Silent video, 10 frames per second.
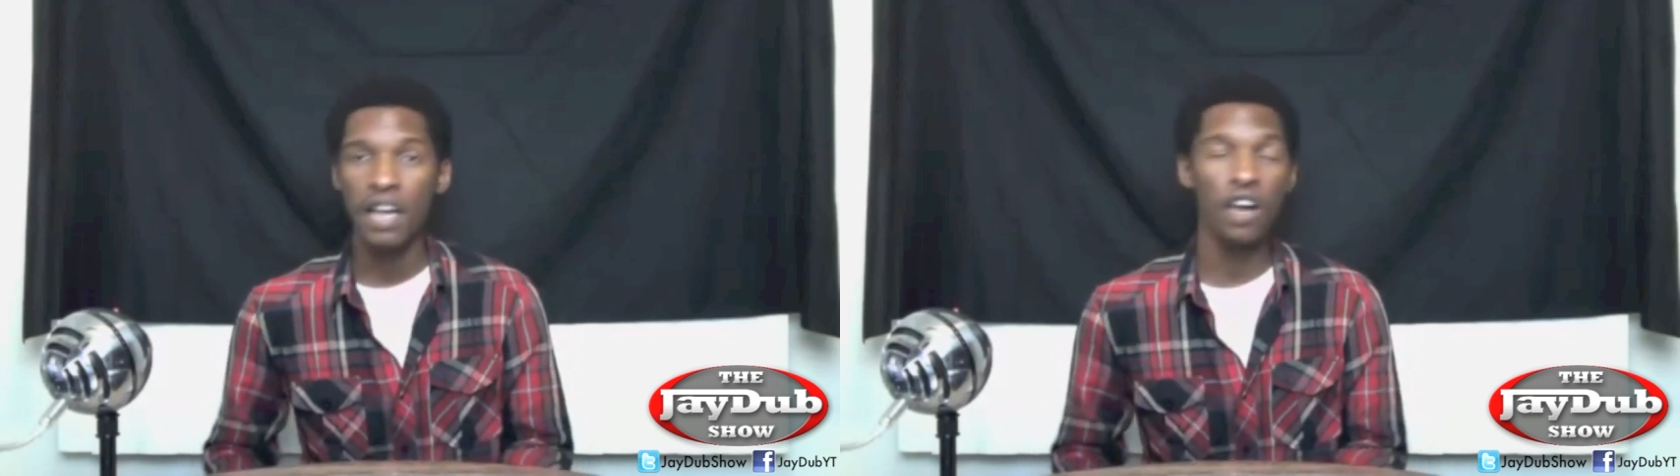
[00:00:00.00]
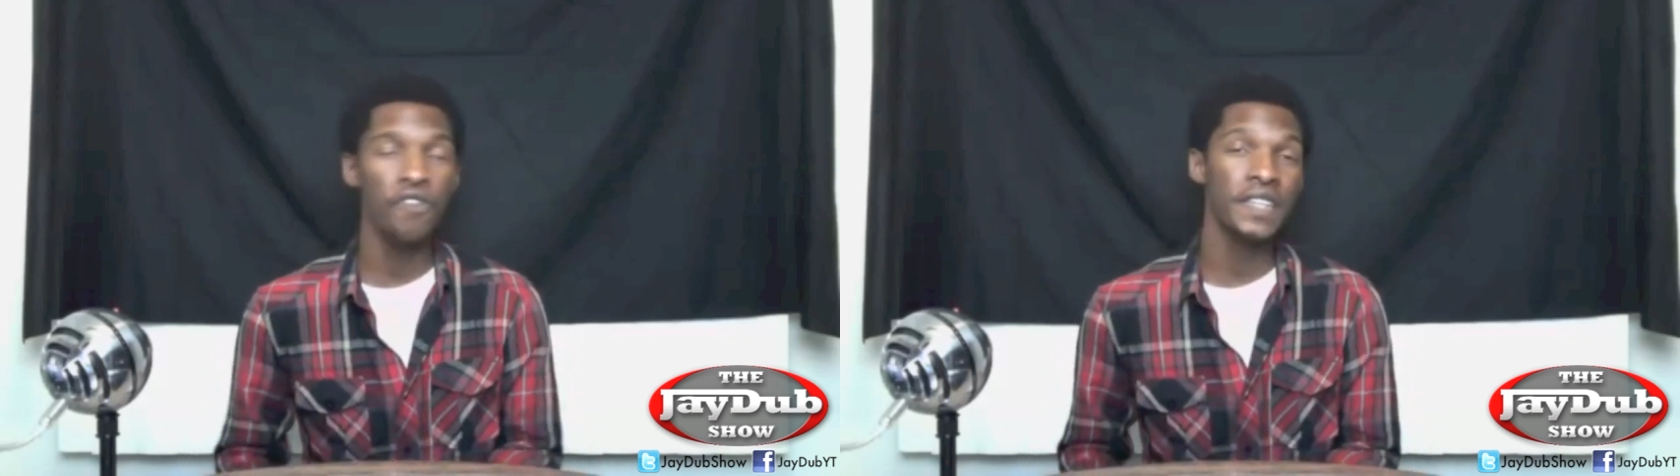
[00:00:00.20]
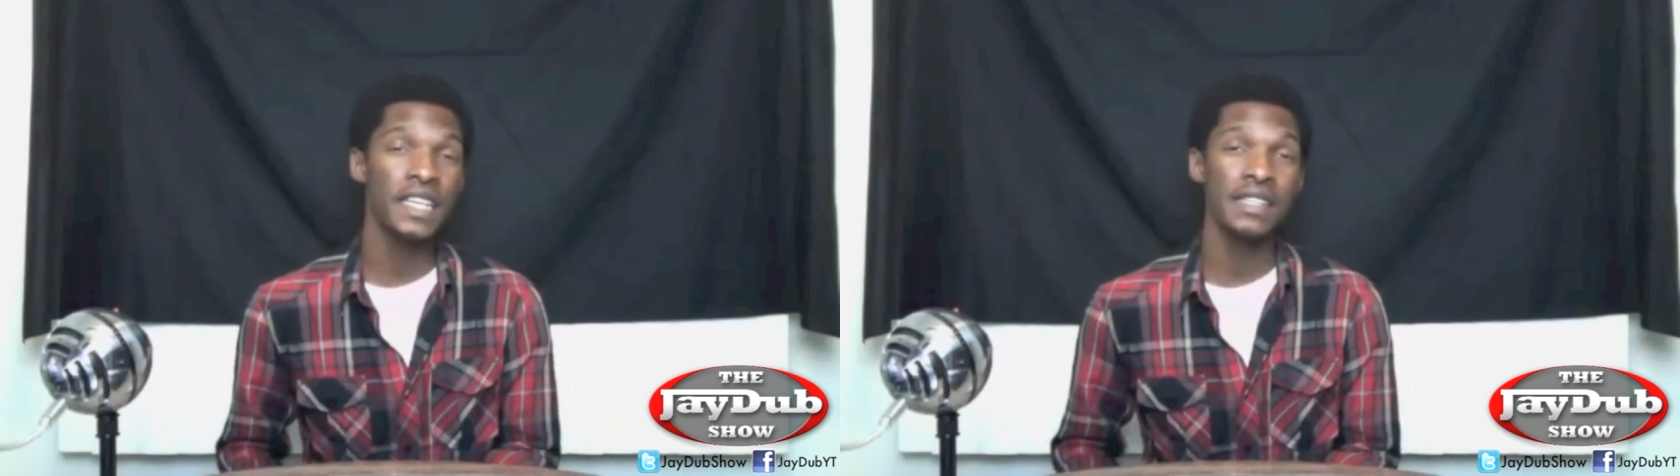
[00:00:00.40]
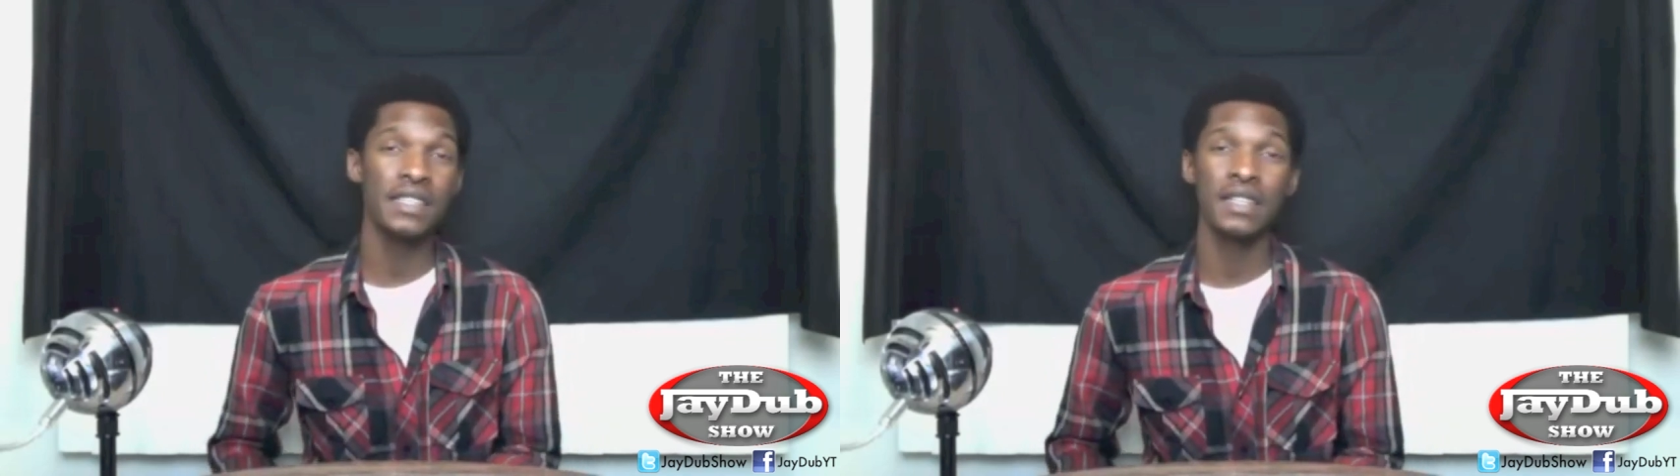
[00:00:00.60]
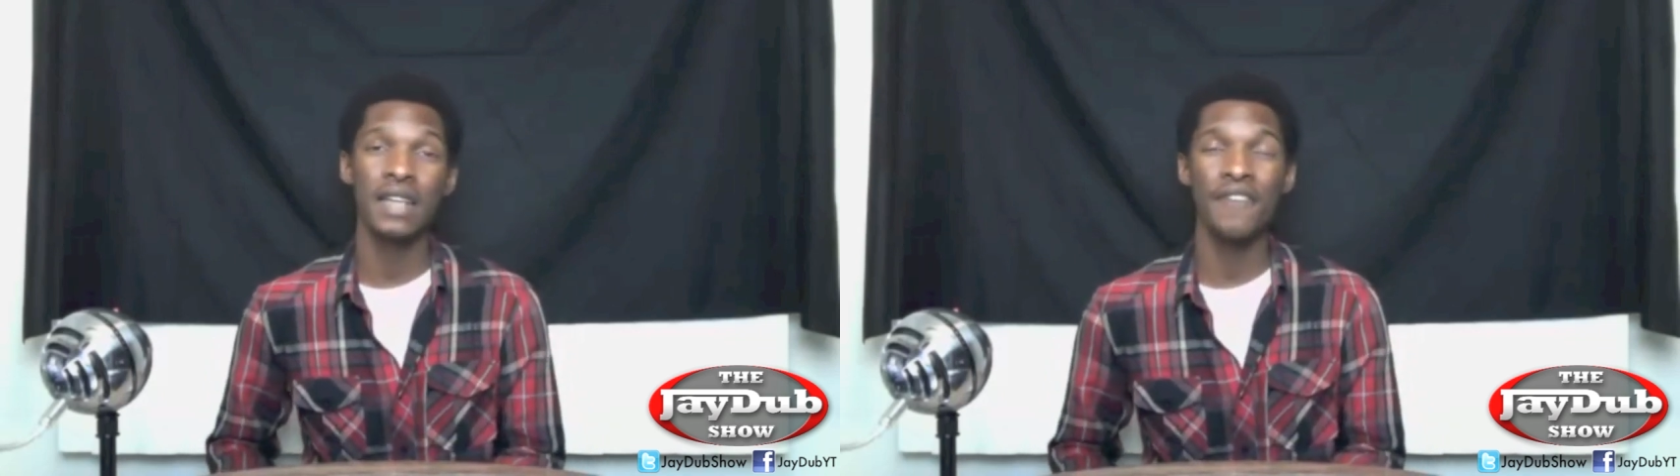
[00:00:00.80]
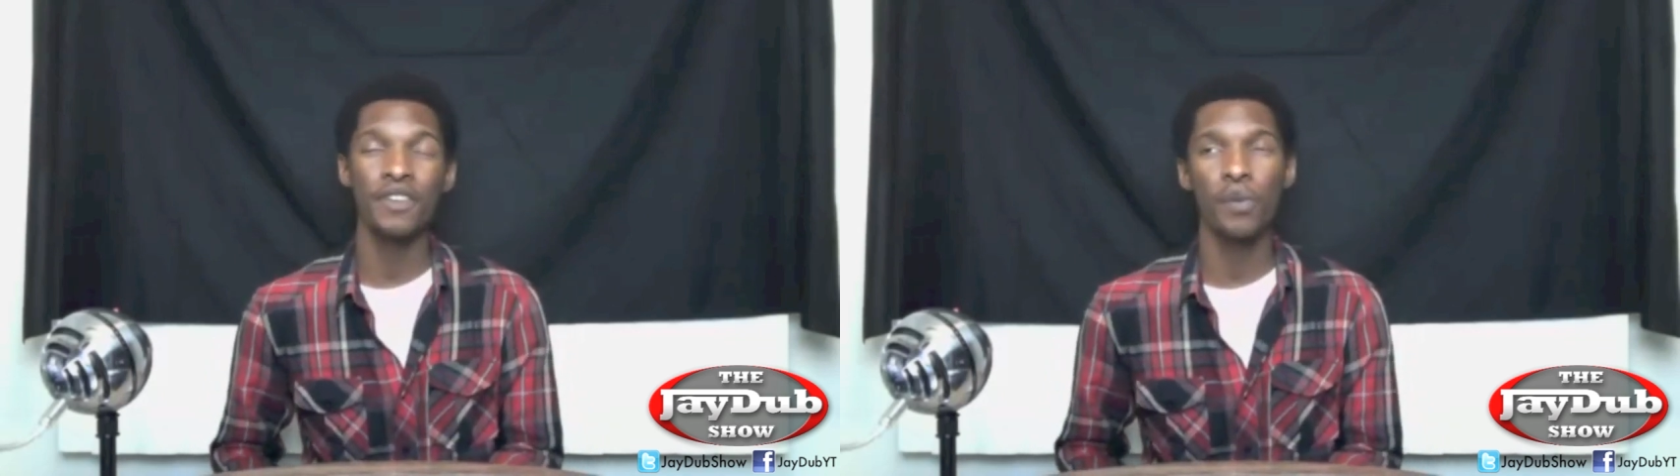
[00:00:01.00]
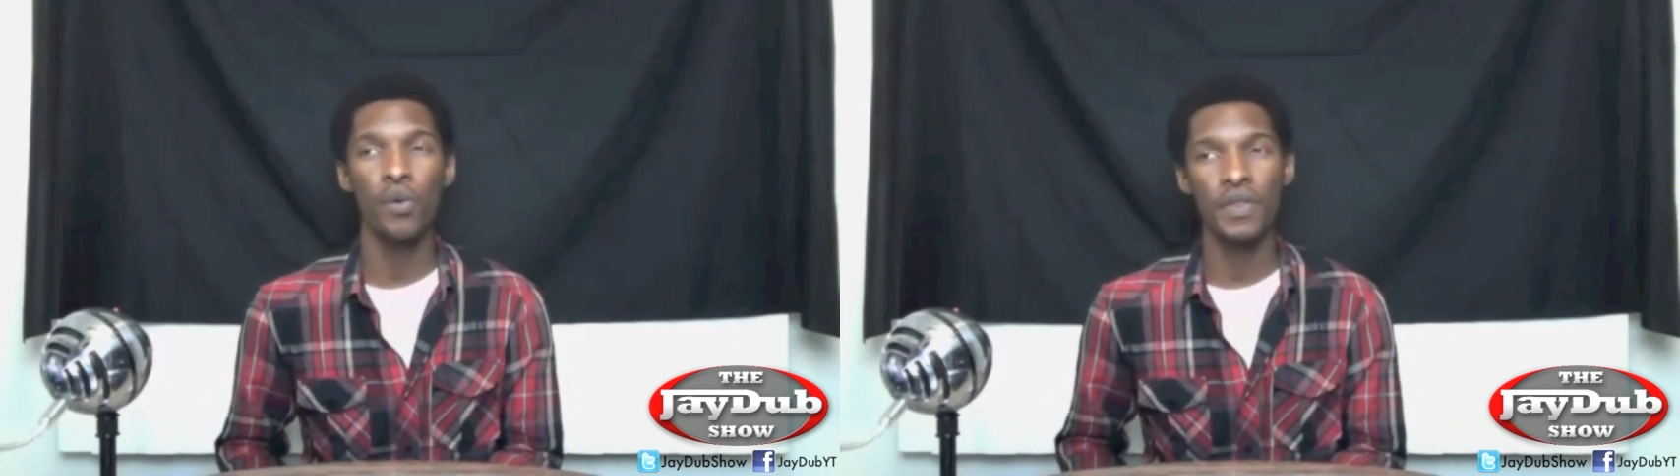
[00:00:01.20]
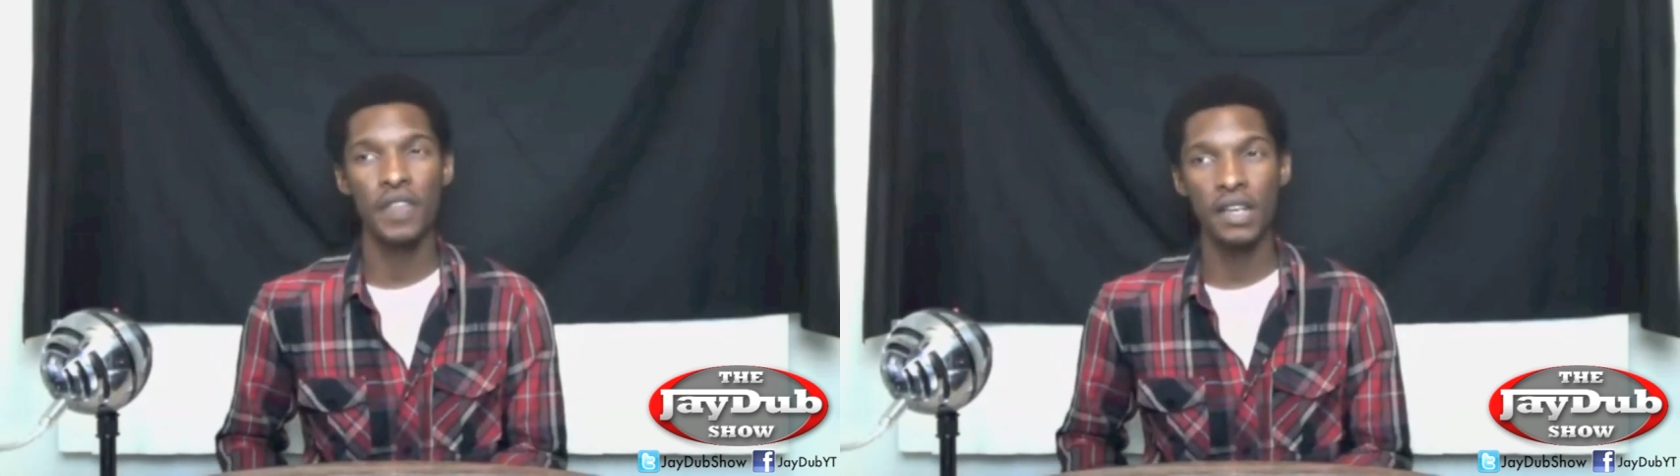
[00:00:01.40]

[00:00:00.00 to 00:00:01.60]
Kofi Kingston and Evan Bourne,